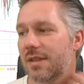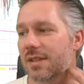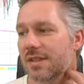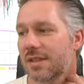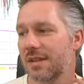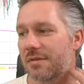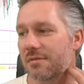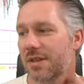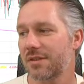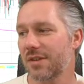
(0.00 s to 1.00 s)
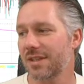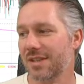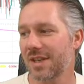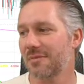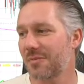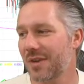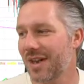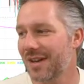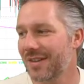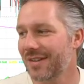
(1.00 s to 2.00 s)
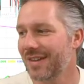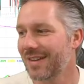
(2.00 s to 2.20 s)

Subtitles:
Let's just see if it retraces up, and we'll get a